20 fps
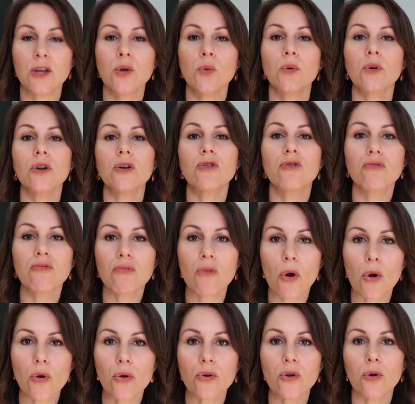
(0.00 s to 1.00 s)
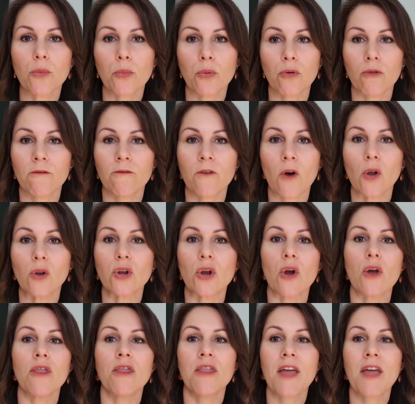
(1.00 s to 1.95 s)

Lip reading: You want to grow your portfolio.